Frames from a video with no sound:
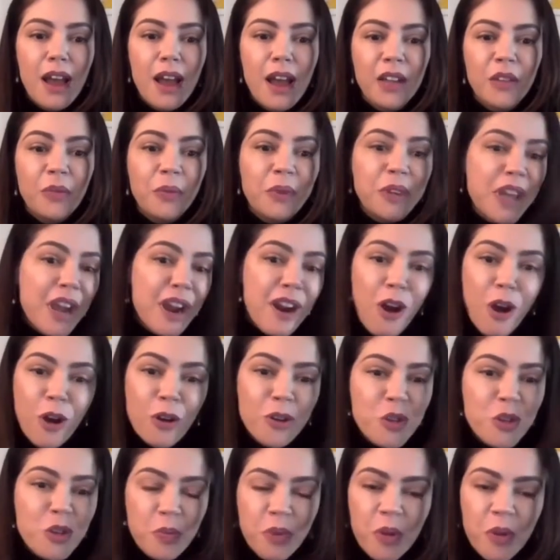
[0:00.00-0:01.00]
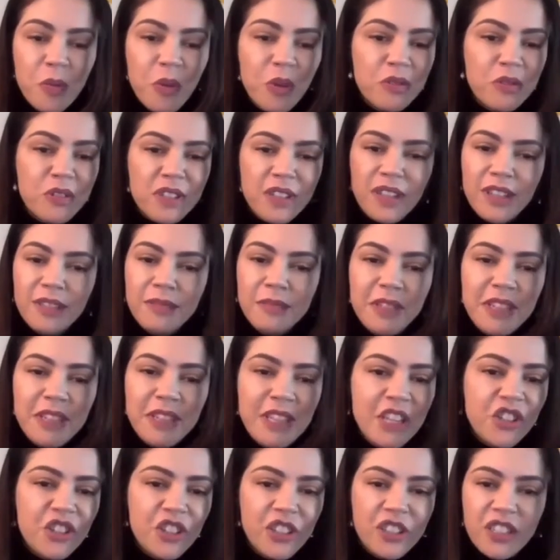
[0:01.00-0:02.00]
And we are also promoting
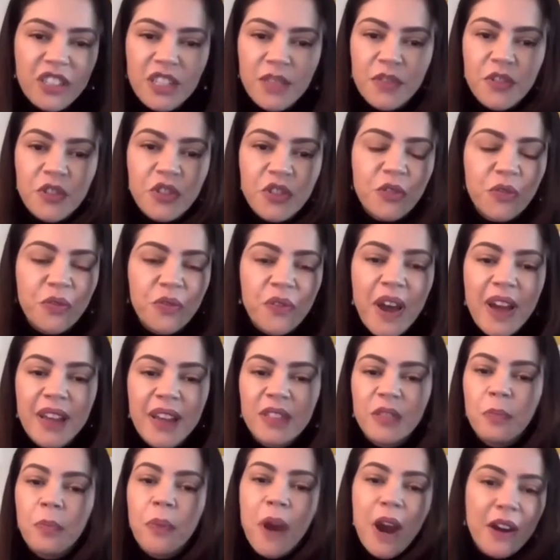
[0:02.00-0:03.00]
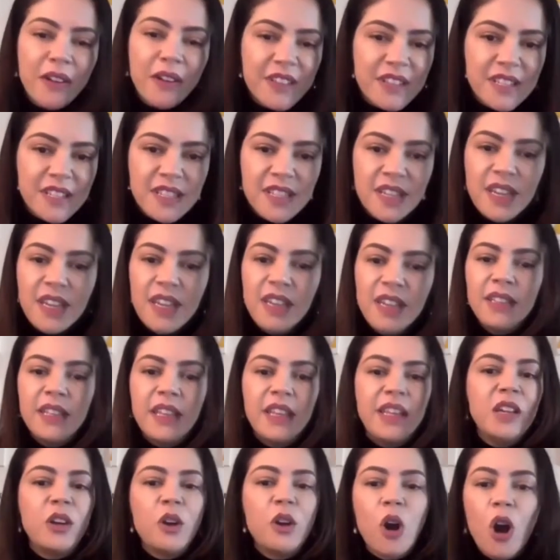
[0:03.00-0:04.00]
initiatives to fight piracy in the
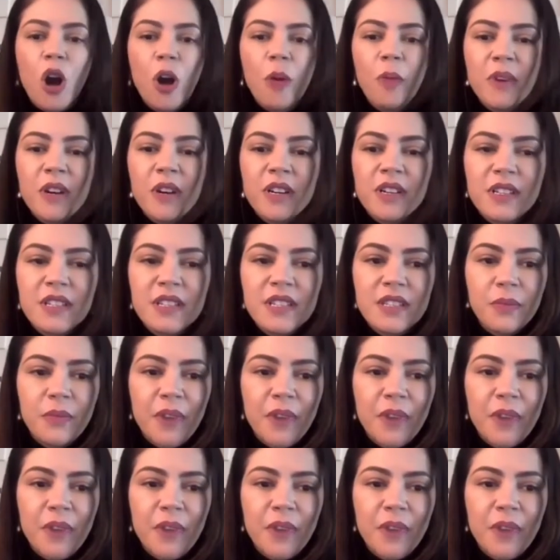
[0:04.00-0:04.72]
e-commerce.